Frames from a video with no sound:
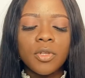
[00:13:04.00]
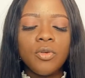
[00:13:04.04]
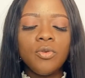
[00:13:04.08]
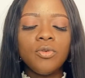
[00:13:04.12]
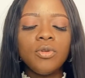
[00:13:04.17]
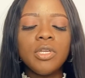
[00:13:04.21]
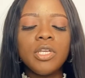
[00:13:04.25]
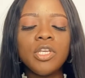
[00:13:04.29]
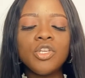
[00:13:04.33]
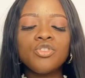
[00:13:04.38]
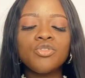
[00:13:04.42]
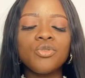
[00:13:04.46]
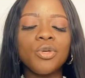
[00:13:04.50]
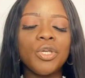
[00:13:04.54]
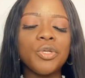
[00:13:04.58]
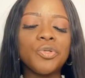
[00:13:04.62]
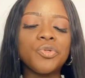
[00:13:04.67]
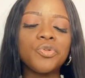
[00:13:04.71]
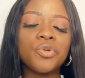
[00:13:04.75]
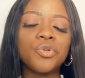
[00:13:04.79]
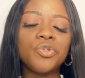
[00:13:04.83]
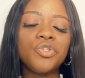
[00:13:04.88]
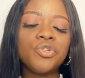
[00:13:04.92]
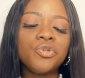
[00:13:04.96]
need to
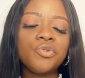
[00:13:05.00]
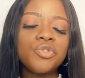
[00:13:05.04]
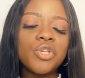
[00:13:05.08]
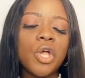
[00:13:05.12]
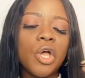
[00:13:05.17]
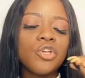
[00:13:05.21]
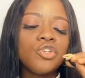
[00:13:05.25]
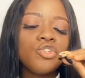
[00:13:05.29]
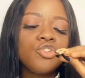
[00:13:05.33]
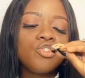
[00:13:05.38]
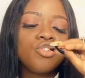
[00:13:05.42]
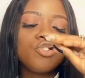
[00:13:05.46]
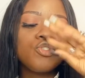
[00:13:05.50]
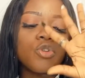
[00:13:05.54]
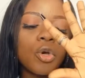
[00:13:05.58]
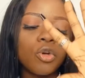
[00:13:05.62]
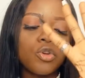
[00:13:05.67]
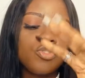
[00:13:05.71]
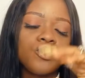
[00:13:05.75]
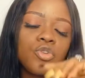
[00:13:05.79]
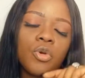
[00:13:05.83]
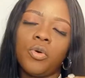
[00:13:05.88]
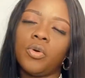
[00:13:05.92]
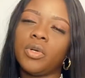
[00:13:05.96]
introduce
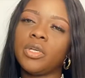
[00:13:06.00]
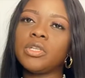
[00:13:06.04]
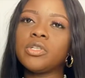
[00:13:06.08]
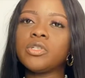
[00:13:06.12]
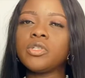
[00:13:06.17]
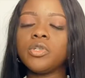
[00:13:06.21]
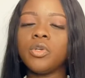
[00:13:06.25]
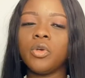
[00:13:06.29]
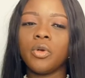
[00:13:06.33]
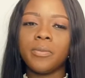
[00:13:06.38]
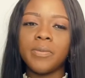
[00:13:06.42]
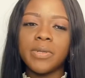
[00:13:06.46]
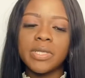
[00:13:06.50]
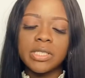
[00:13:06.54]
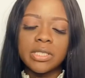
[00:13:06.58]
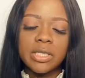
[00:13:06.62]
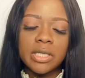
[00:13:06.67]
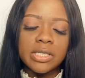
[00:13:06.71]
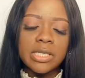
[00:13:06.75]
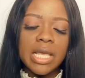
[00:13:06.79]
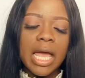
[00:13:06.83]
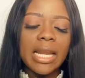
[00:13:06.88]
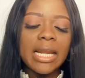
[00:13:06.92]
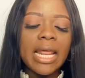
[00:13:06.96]
structure into your
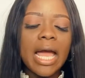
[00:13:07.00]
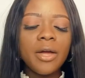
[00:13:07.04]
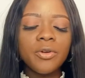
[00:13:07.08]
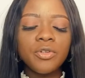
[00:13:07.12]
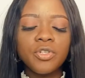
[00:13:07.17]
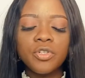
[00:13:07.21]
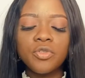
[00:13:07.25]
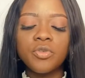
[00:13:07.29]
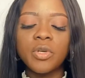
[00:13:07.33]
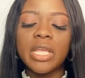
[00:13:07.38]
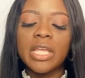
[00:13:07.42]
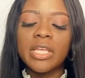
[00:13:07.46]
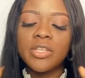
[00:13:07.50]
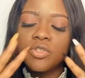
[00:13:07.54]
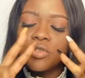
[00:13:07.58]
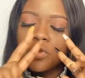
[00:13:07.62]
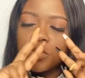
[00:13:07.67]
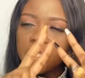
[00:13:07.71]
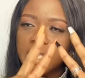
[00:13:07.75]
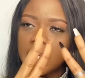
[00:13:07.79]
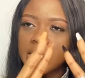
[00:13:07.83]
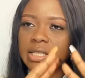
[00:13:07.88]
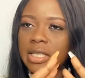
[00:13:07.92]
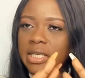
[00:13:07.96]
business. And how do you do it? In 2
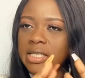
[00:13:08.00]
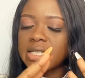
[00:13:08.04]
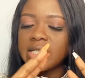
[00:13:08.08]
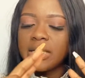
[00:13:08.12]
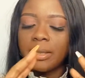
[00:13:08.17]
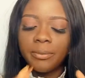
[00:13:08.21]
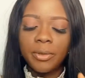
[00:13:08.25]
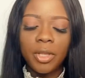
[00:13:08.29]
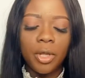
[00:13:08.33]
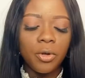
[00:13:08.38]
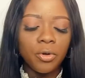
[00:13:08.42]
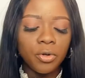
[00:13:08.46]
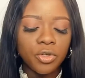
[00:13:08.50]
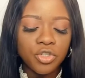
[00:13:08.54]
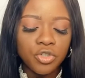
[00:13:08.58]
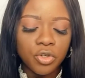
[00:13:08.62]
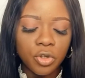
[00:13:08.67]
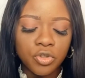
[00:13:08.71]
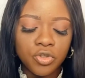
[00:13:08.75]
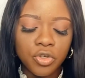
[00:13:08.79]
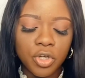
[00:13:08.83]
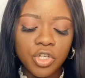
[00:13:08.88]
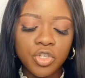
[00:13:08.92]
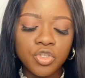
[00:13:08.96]
sentences, let me tell you what
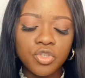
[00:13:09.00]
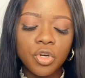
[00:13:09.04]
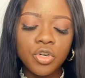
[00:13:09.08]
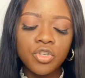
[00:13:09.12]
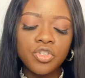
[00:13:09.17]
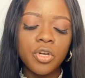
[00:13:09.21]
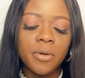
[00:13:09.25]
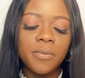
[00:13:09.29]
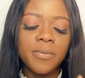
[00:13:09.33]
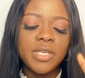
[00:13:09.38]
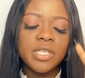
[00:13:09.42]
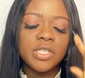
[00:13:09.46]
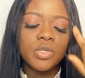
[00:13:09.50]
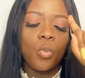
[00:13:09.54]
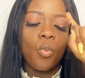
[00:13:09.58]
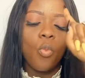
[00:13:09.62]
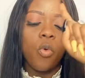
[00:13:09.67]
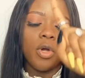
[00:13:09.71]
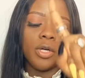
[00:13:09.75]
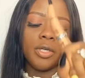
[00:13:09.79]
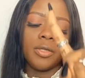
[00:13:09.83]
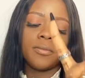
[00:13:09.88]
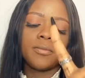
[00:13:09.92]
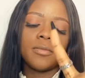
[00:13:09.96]
structure is. Structure means,
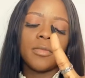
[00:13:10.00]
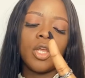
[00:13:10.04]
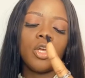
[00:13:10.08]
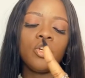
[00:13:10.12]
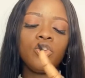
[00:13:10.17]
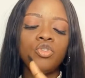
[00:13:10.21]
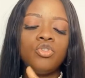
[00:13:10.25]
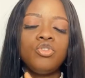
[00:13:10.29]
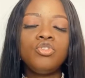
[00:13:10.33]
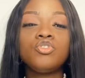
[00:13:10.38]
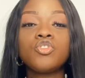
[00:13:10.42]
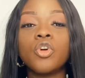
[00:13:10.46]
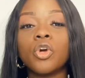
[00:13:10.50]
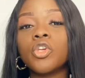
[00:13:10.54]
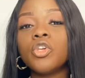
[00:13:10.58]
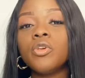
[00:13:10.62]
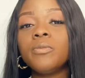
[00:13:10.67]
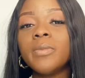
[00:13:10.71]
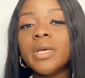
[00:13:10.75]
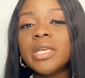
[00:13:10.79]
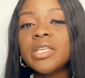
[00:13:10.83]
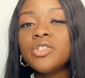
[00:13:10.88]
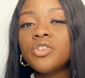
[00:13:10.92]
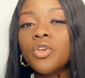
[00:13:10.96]
1, you
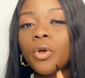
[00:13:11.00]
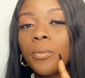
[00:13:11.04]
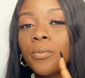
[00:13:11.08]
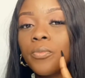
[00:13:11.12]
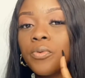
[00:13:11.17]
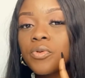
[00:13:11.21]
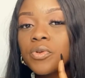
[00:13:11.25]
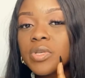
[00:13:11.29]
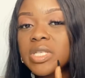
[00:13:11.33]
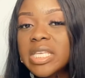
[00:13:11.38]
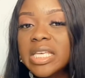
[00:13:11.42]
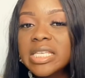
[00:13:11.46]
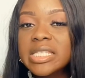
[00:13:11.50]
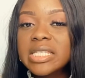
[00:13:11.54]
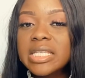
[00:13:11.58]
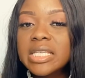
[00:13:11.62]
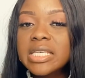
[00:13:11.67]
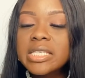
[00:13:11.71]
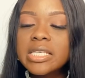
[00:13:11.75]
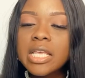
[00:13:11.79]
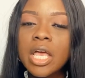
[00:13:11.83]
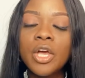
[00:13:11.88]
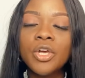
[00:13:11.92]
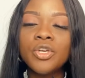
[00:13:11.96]
document your
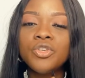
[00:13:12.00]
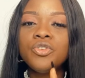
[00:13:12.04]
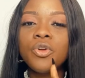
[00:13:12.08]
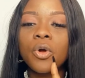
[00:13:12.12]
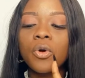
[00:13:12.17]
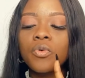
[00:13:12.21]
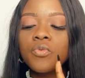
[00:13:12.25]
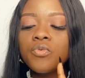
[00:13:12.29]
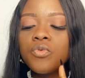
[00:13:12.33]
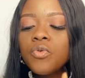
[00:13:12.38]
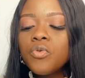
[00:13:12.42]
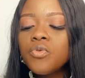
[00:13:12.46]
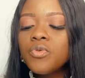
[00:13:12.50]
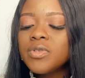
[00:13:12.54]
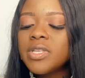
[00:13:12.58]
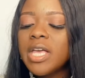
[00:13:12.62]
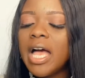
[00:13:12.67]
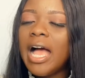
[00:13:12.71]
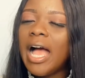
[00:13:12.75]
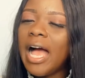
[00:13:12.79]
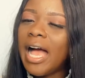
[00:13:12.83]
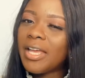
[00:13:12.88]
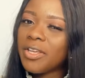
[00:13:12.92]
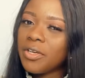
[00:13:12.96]
processes, your rules,
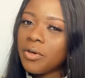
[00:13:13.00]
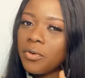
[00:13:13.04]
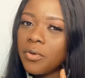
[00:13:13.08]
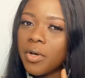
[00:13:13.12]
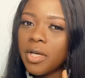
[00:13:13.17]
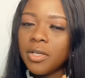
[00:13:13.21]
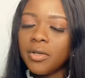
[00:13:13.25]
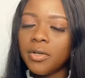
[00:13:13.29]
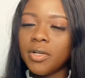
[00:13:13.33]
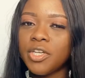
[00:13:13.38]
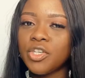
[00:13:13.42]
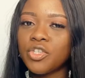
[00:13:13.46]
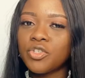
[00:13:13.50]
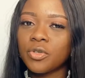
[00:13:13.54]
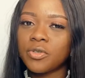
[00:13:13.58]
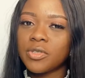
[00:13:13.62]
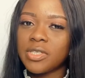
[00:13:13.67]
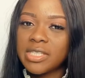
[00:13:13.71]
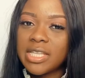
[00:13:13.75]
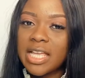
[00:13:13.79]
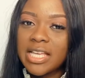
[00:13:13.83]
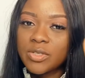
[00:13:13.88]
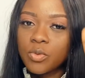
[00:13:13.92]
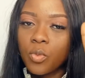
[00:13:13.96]
and your regulations.
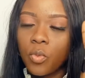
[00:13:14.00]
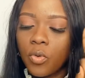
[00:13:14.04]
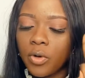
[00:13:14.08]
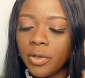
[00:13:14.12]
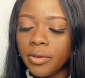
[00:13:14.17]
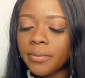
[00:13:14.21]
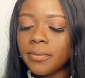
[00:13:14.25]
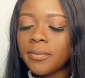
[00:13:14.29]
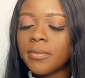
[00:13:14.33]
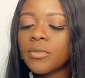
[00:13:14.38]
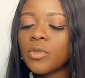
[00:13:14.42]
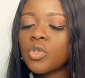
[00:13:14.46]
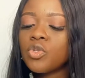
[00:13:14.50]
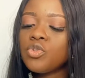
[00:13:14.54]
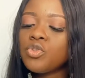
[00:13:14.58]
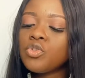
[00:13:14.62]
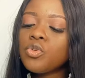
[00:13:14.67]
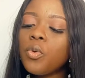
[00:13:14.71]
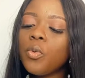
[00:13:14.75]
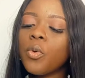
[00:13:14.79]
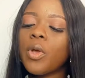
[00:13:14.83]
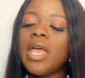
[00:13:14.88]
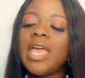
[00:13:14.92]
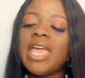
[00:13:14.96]
That's 1.
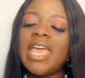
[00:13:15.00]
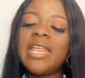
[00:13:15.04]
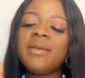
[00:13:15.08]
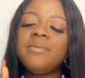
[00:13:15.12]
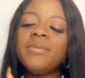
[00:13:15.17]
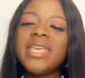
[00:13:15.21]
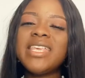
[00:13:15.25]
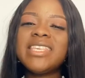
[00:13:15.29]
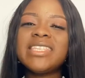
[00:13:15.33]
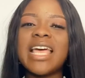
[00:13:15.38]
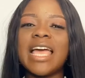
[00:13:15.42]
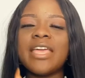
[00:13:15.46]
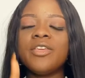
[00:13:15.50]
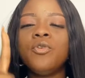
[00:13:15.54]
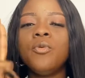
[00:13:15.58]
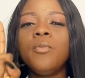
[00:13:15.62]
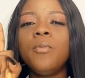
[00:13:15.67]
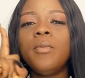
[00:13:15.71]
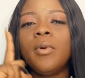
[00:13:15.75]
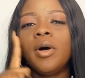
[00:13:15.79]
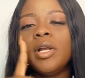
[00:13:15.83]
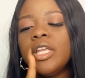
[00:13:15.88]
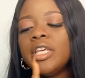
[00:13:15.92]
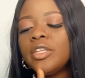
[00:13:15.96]
2, it means that you
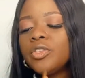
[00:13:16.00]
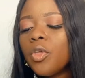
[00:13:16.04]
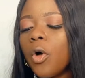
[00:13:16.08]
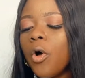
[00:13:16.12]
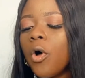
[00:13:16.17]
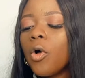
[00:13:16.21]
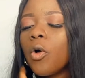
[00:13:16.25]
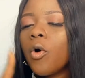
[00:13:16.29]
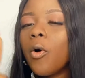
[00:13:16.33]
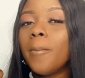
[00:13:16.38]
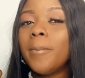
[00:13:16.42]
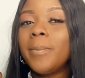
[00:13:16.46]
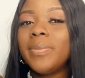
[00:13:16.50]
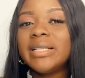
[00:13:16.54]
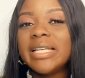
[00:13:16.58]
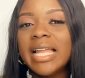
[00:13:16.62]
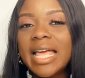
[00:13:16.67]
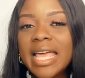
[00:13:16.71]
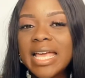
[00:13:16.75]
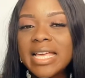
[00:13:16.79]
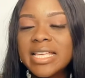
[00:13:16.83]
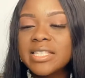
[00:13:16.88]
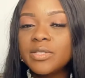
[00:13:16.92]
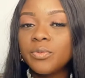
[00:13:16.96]
monitor
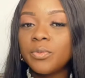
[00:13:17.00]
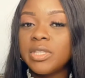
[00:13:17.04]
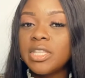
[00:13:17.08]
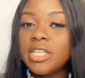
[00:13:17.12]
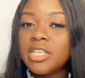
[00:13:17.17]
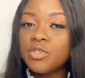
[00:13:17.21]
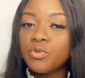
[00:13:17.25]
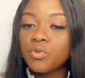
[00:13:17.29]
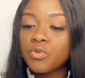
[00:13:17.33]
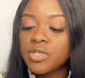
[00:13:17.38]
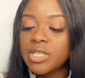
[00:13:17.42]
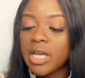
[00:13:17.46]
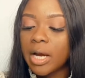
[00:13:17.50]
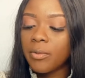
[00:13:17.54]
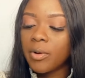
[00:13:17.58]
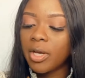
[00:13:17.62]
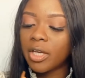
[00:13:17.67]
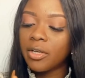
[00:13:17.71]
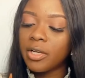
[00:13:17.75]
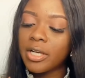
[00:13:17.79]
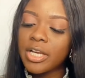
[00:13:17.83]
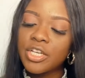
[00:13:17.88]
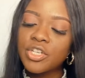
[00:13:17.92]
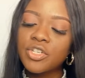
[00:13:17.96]
compliance with these rules and
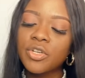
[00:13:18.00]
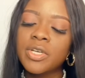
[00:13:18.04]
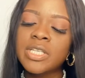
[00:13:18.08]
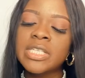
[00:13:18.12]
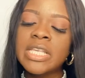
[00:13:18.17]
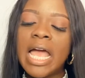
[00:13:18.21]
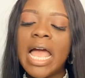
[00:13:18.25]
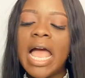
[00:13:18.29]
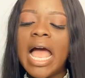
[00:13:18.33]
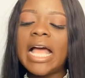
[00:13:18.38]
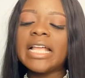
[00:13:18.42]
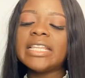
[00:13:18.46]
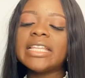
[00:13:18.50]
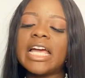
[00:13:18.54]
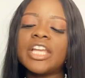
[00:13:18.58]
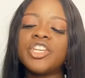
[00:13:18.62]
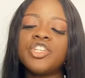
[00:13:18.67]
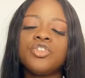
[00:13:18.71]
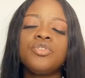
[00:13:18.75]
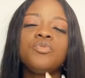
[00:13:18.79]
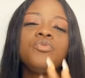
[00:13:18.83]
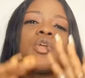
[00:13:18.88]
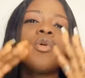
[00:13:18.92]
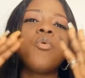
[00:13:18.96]
regulations, and
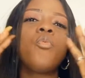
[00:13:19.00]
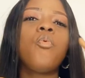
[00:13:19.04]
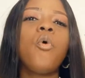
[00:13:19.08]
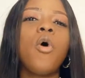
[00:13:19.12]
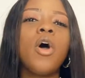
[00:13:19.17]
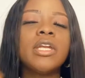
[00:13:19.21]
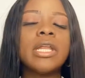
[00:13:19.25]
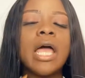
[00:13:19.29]
that you reward